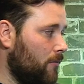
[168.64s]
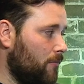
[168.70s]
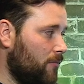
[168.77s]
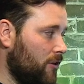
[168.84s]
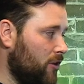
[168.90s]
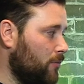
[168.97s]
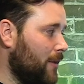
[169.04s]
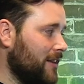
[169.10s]

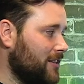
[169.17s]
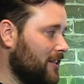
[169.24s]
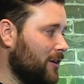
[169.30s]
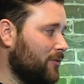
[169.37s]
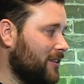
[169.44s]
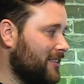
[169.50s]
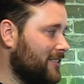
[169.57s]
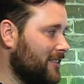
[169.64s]
But you
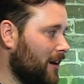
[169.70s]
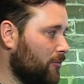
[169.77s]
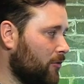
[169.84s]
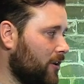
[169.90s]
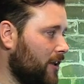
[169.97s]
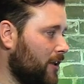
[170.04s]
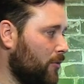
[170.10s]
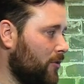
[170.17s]
basically want a
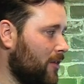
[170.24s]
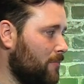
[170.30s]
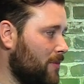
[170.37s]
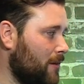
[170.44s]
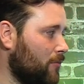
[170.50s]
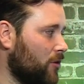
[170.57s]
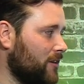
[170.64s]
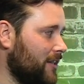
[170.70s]
summary with a
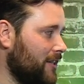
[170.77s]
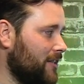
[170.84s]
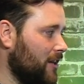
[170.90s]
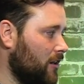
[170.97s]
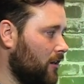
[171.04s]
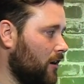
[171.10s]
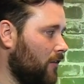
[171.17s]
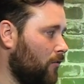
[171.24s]
bit more
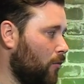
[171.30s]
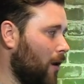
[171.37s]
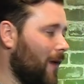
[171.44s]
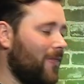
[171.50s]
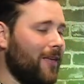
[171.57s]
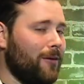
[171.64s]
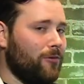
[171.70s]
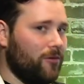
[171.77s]
detail of
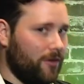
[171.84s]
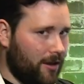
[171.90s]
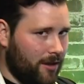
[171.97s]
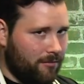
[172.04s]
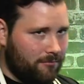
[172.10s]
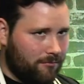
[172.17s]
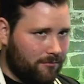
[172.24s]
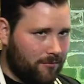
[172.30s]
what they will
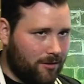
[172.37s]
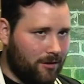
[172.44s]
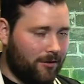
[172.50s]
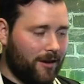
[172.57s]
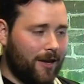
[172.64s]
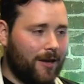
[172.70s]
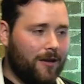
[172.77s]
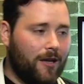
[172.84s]
get,
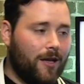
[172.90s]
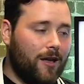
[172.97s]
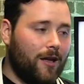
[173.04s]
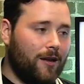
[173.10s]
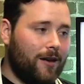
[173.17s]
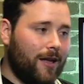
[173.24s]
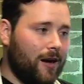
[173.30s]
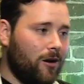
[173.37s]
okay?
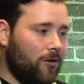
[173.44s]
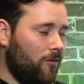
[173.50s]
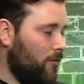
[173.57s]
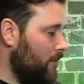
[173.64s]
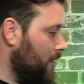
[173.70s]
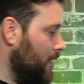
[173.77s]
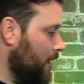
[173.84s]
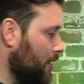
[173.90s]

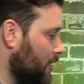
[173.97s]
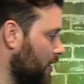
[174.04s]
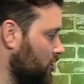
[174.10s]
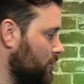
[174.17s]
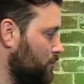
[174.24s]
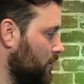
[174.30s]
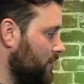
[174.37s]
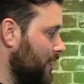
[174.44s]
Now, here I
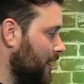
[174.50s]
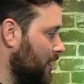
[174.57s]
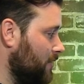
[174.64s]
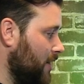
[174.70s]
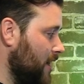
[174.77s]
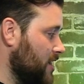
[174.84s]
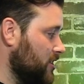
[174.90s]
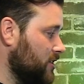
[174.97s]
just put take
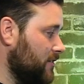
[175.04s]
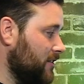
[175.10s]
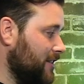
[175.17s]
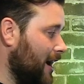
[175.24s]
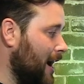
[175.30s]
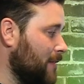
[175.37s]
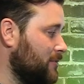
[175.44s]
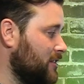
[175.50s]
advantage of the
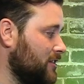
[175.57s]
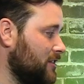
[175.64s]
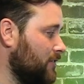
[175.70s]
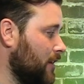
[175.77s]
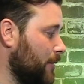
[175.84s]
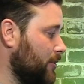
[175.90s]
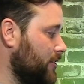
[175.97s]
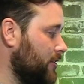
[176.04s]

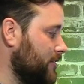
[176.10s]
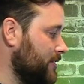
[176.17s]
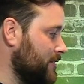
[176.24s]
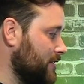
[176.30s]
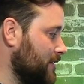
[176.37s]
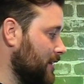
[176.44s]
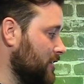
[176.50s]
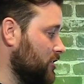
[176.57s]
time-sensitive opportunities
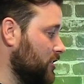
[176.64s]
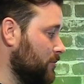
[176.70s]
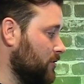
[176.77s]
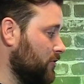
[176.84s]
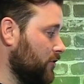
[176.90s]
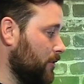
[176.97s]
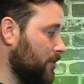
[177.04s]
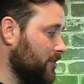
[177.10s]
inside
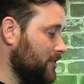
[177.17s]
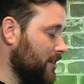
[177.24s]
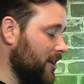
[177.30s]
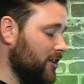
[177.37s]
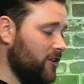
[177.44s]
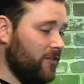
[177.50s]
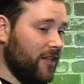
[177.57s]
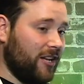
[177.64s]
Jim's free
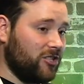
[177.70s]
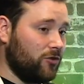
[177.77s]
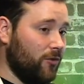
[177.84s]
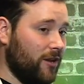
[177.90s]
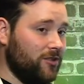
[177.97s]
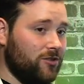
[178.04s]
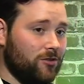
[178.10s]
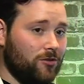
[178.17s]
presentation. That's
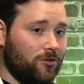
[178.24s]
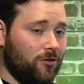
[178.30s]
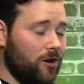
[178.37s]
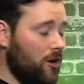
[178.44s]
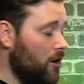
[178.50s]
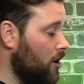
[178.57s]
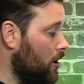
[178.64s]
great, too.